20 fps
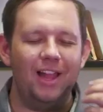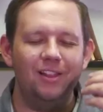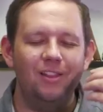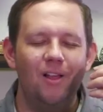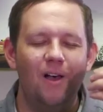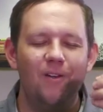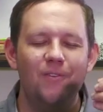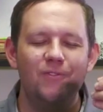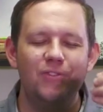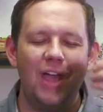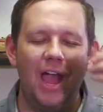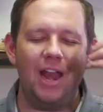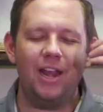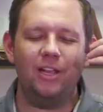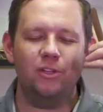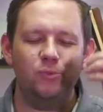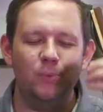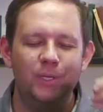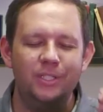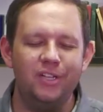I love that
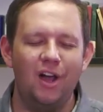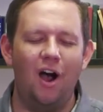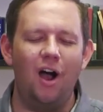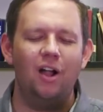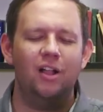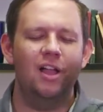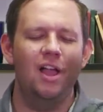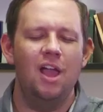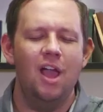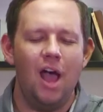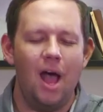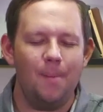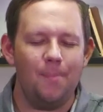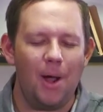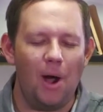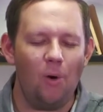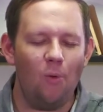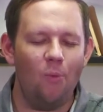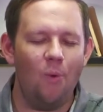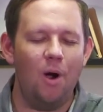as we talk
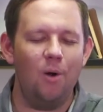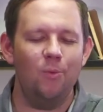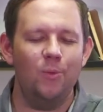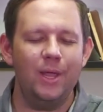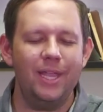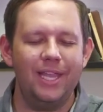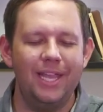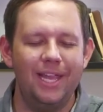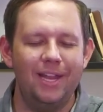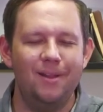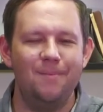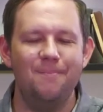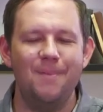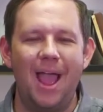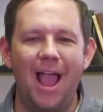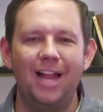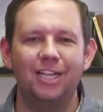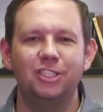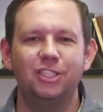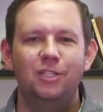about what we can
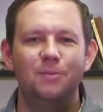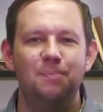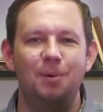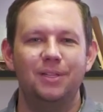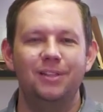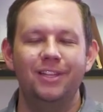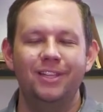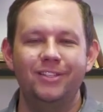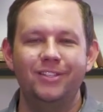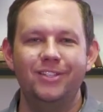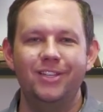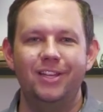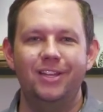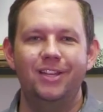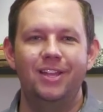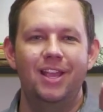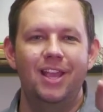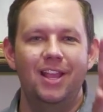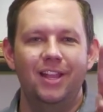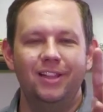imagine, but
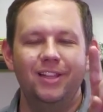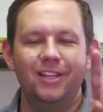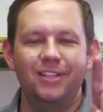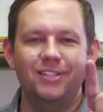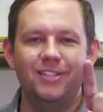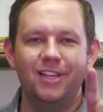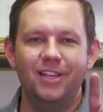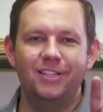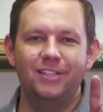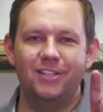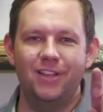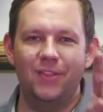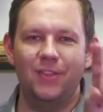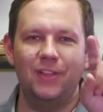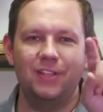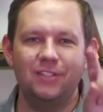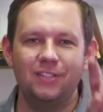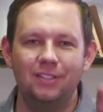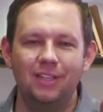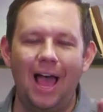listen to
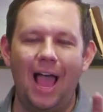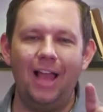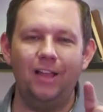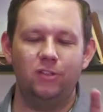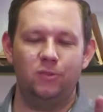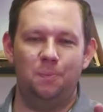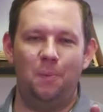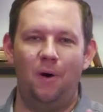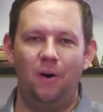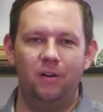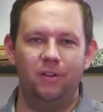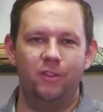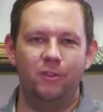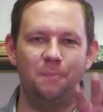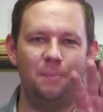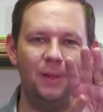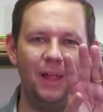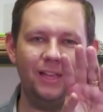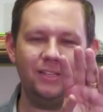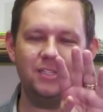this last part of the
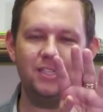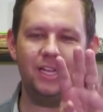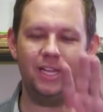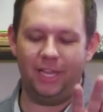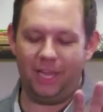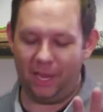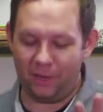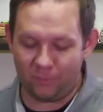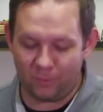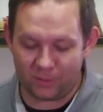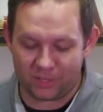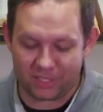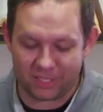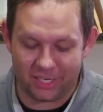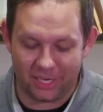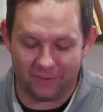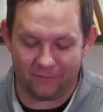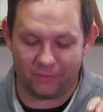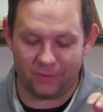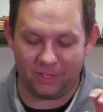blessing and
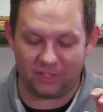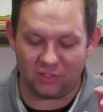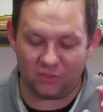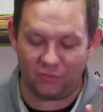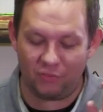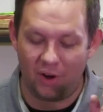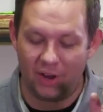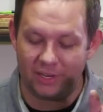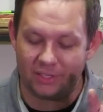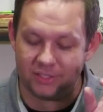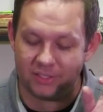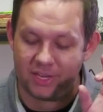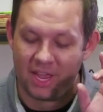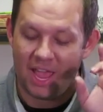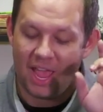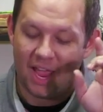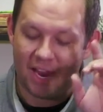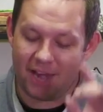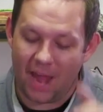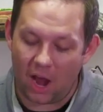receive this, friends.
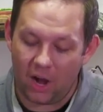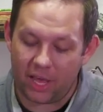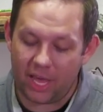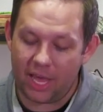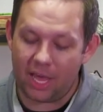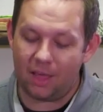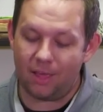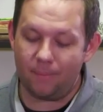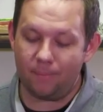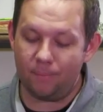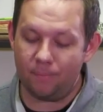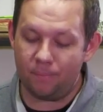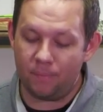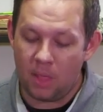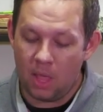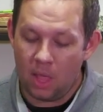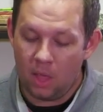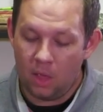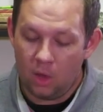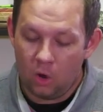Now to him
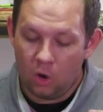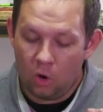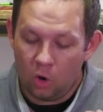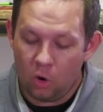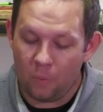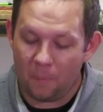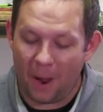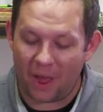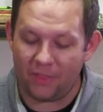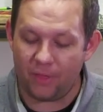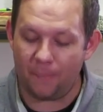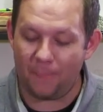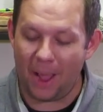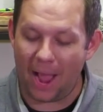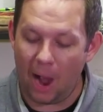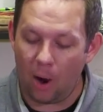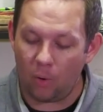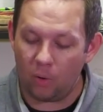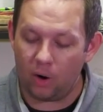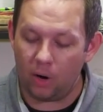who by the
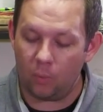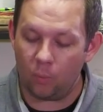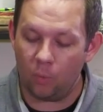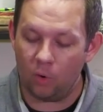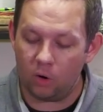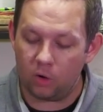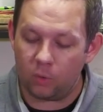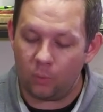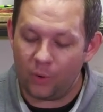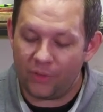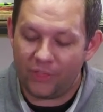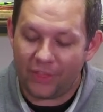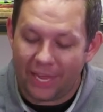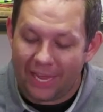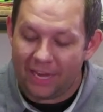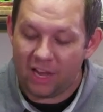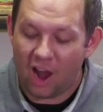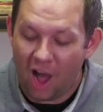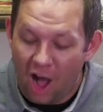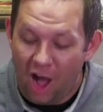power at work
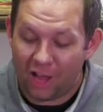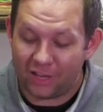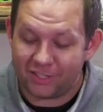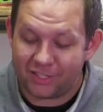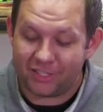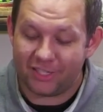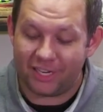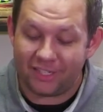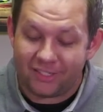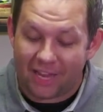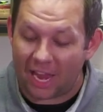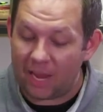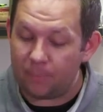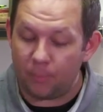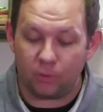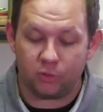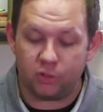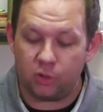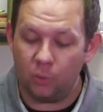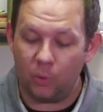within us is
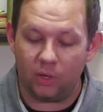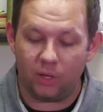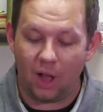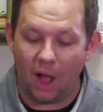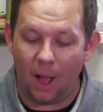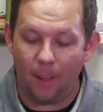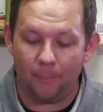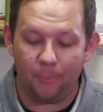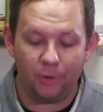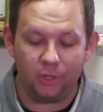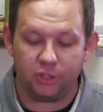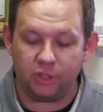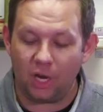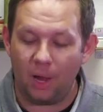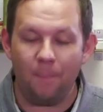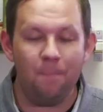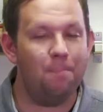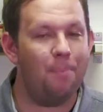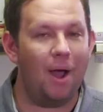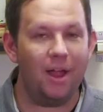able to accomplish
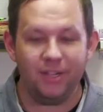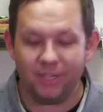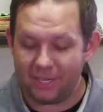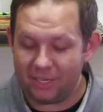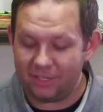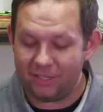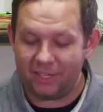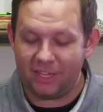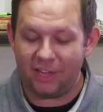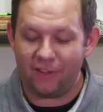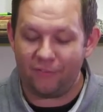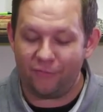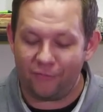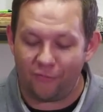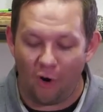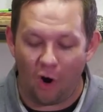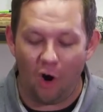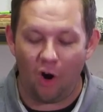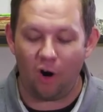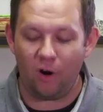abundantly
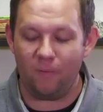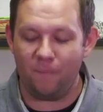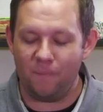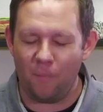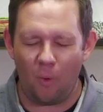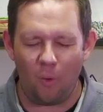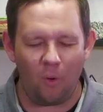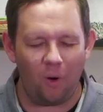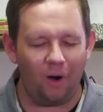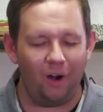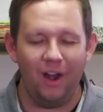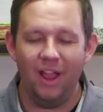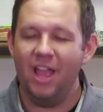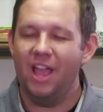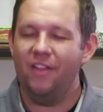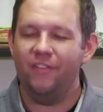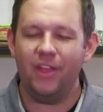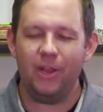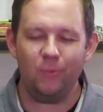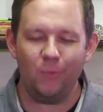far more
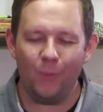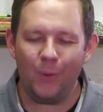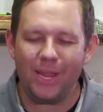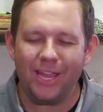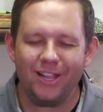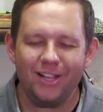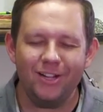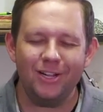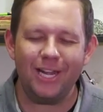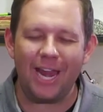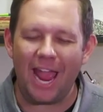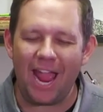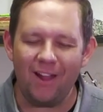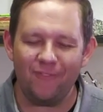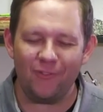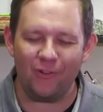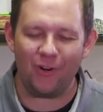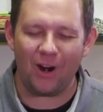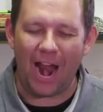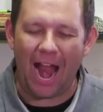than we could
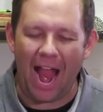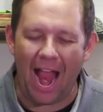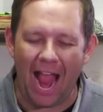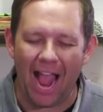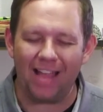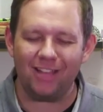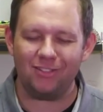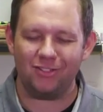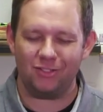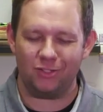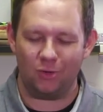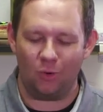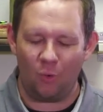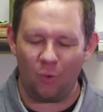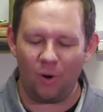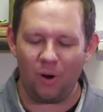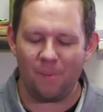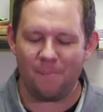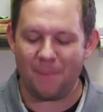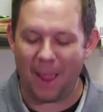ever ask
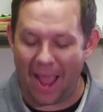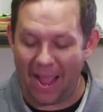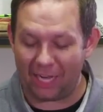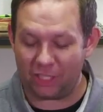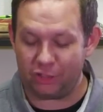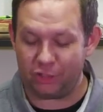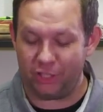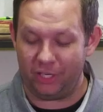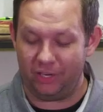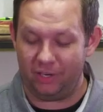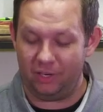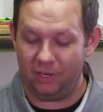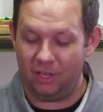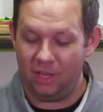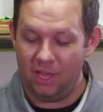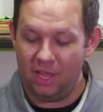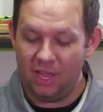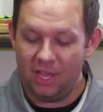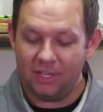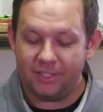or imagine,
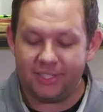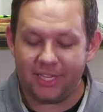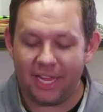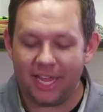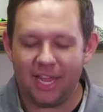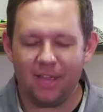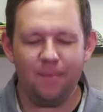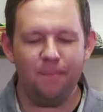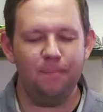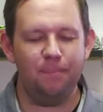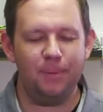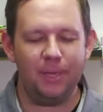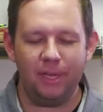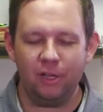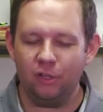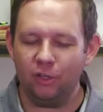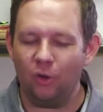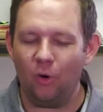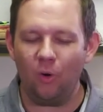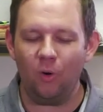to him be
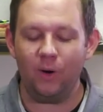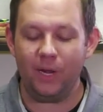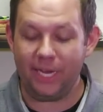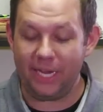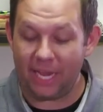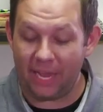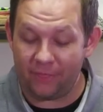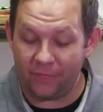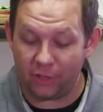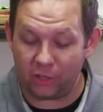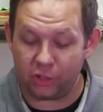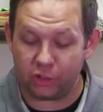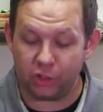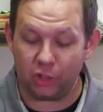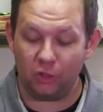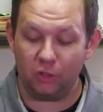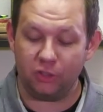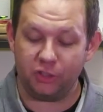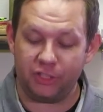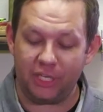glory in the
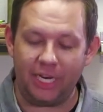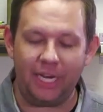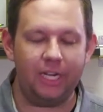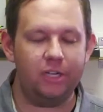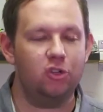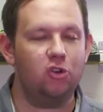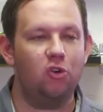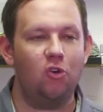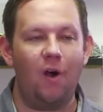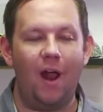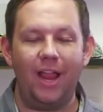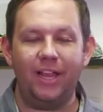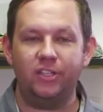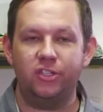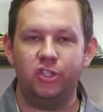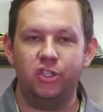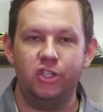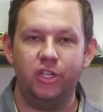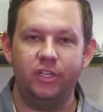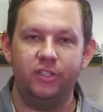church and in
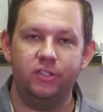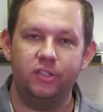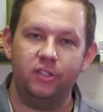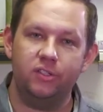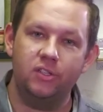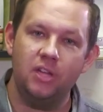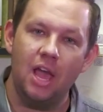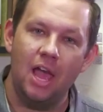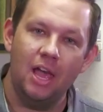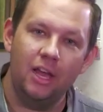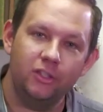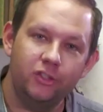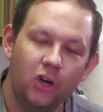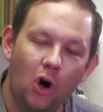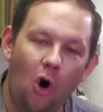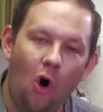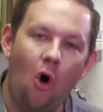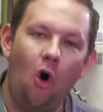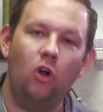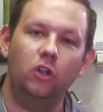Christ Jesus
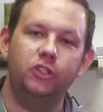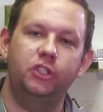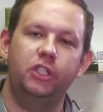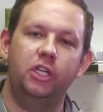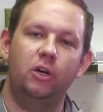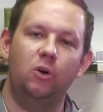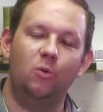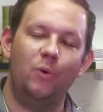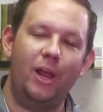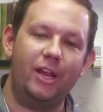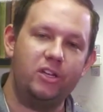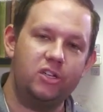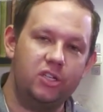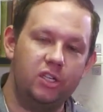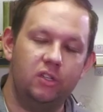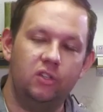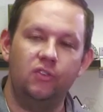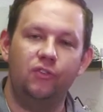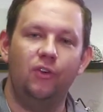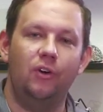to all
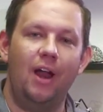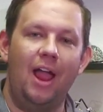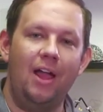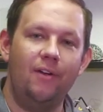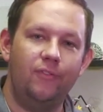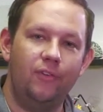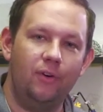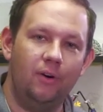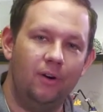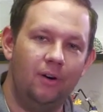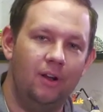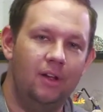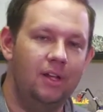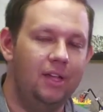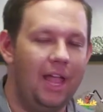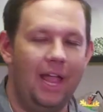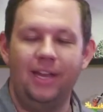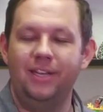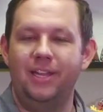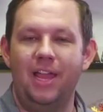generations forever
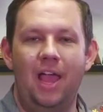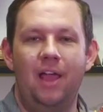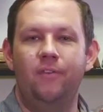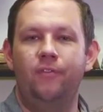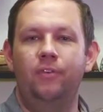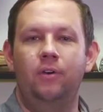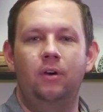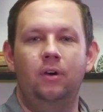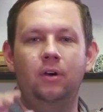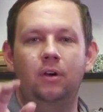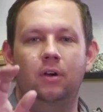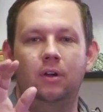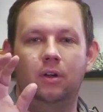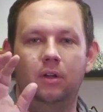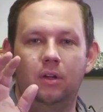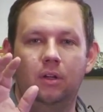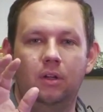and ever.